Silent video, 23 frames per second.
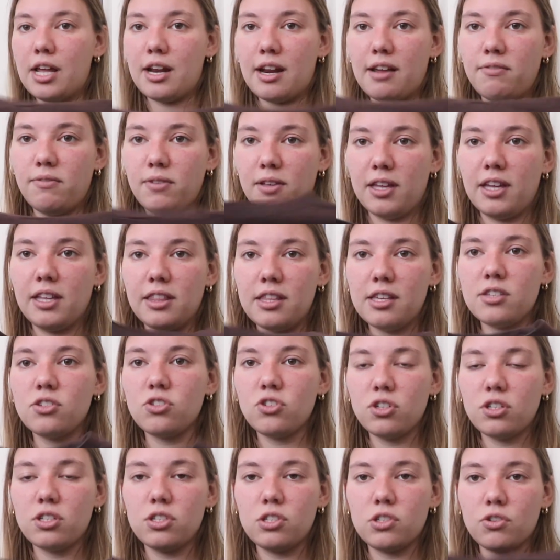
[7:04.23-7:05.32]
and I feel like this
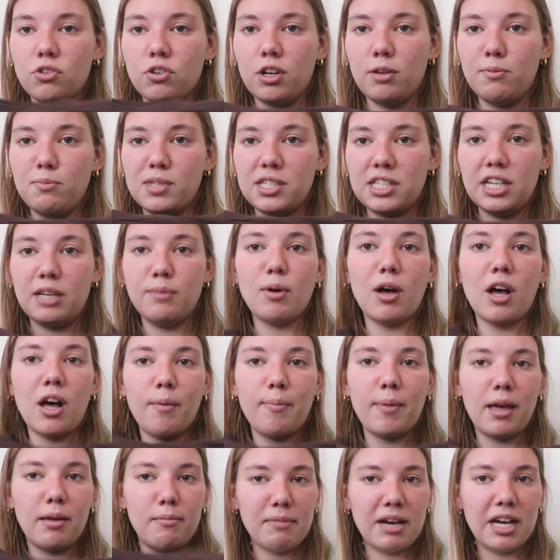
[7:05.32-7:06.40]
just screams
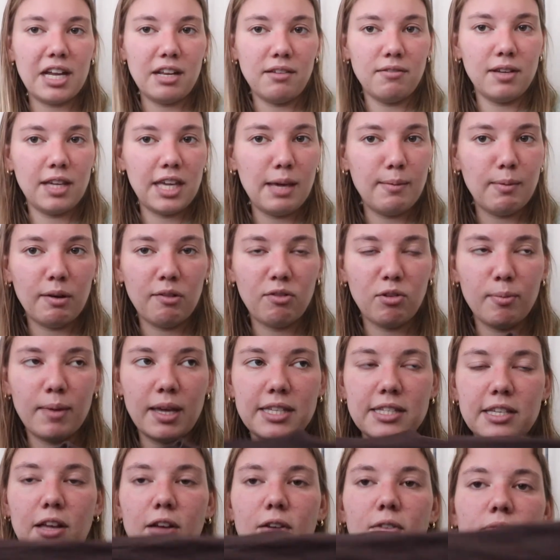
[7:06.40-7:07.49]
Depop. I might even keep it for
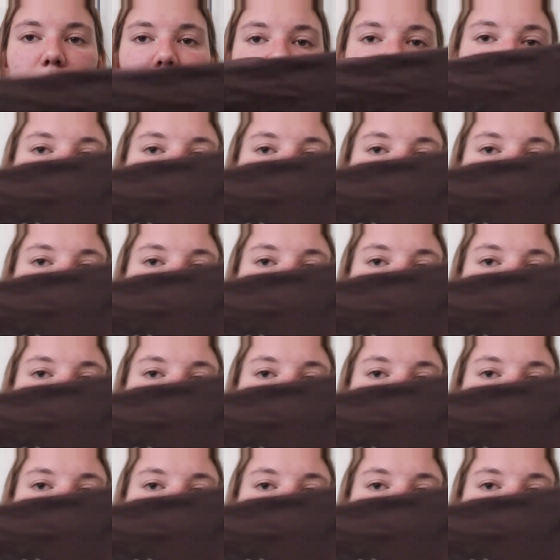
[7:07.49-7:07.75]
myself